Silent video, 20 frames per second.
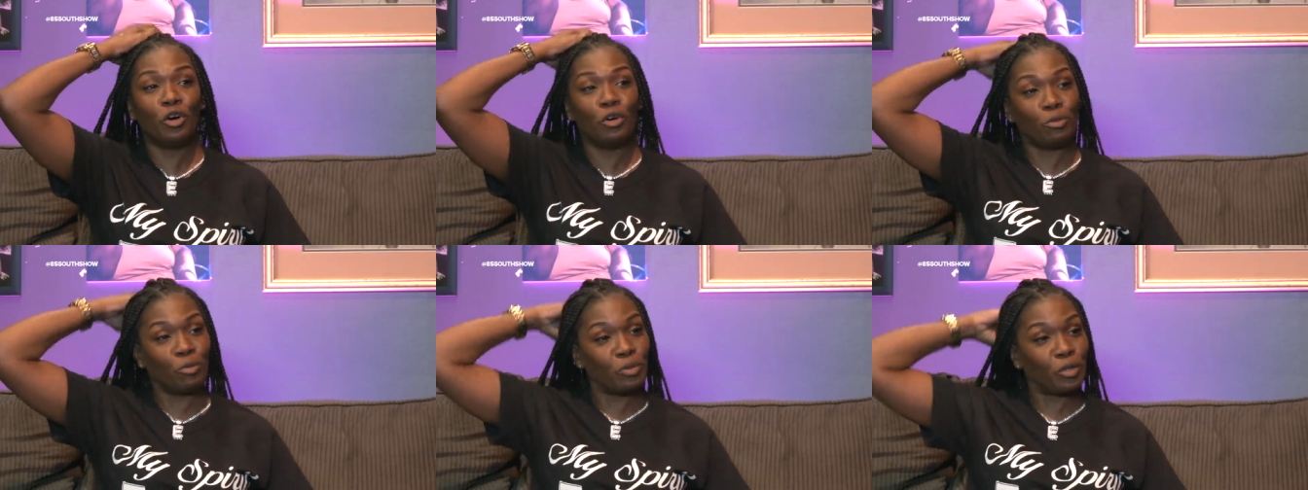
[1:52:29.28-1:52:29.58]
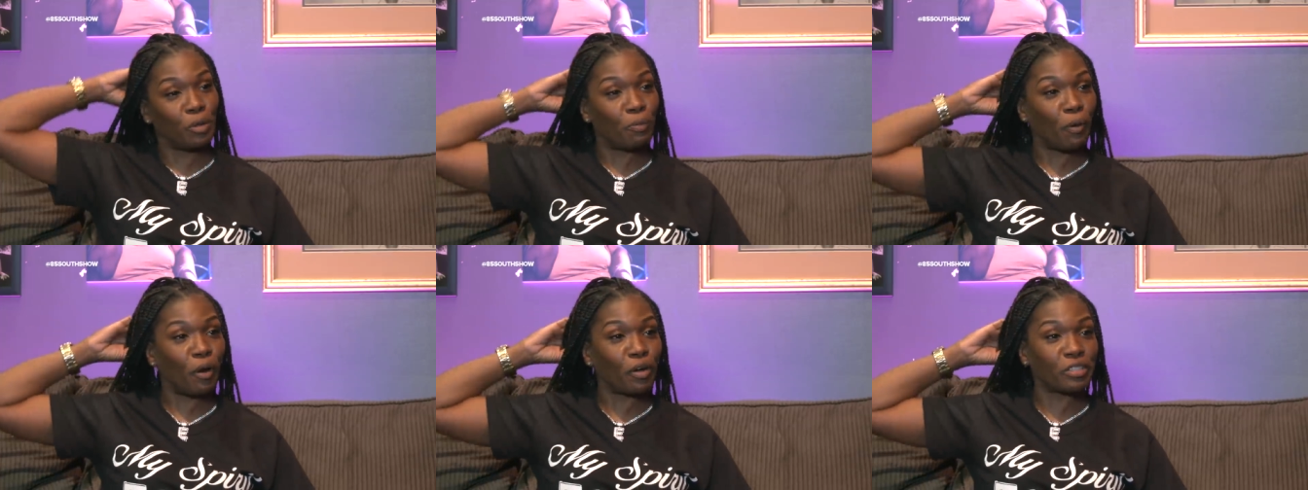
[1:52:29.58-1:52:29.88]
you
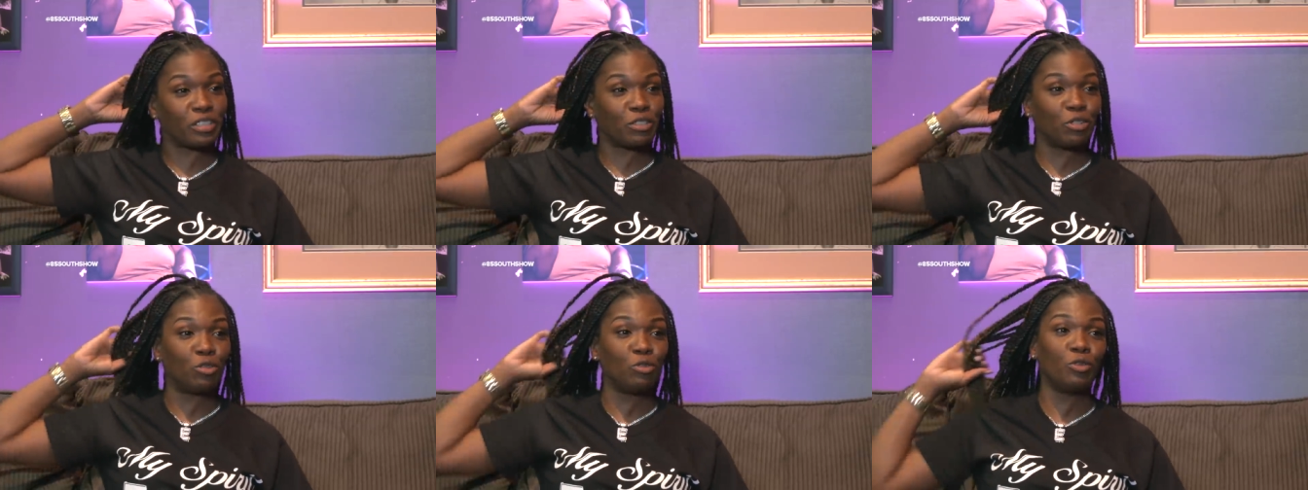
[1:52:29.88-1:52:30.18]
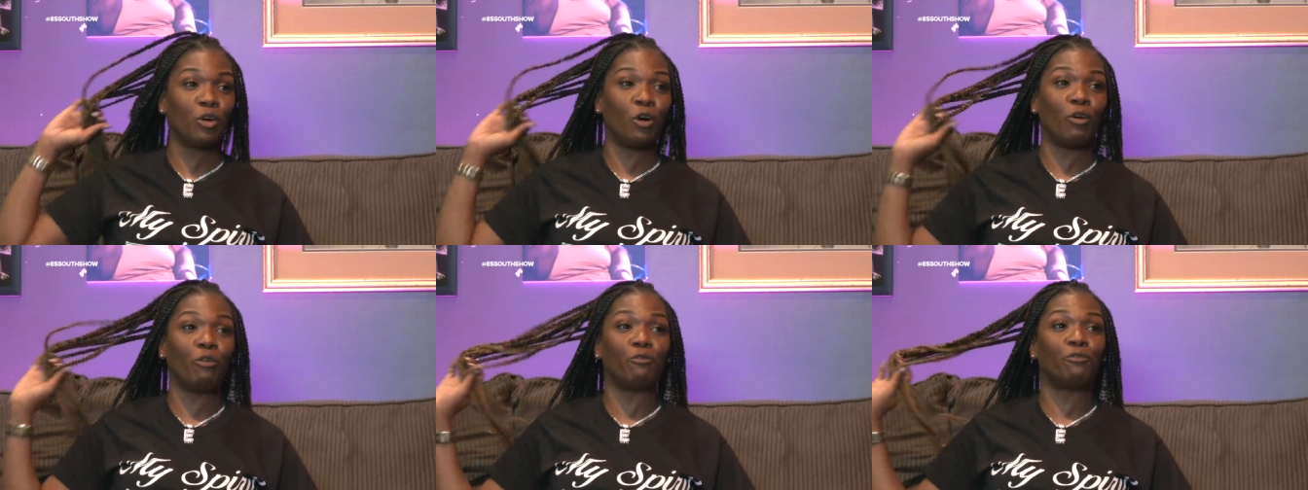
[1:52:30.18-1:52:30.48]
gonna, when the person
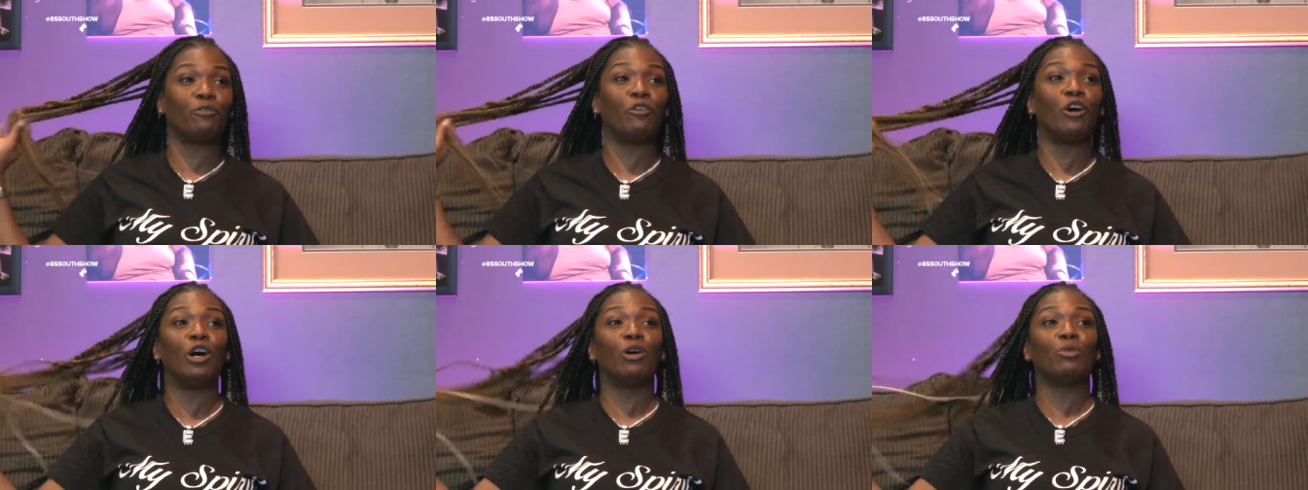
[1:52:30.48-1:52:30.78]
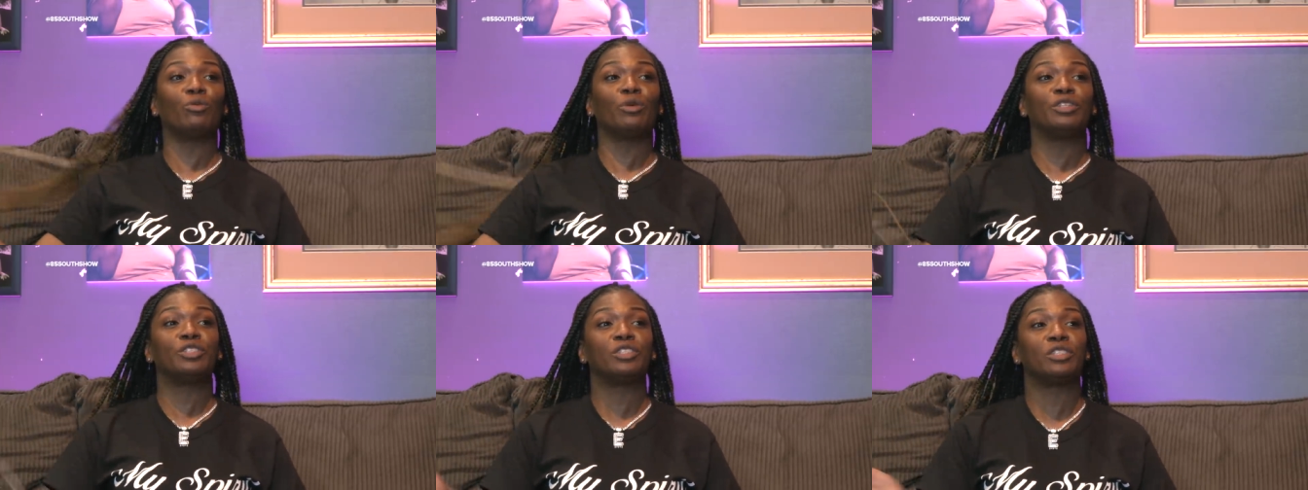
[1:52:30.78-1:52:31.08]
who don't
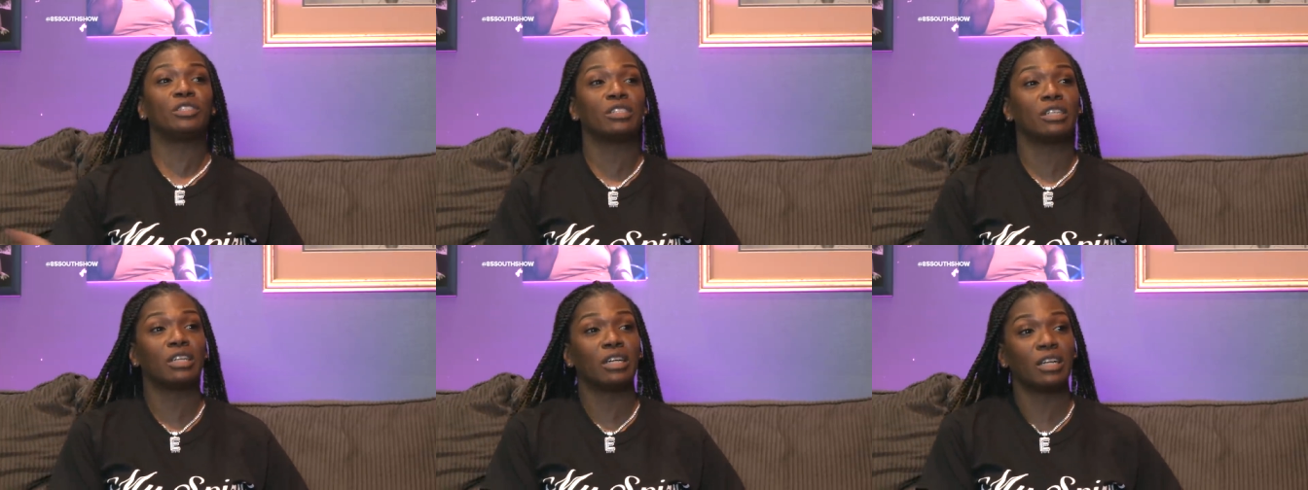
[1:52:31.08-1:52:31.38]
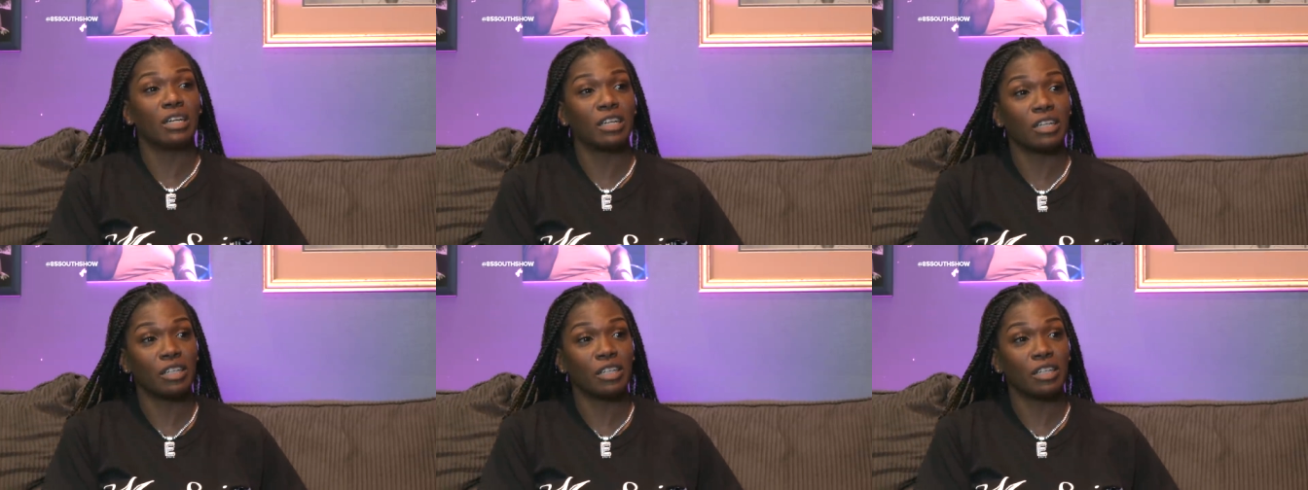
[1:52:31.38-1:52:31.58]
fuck with you,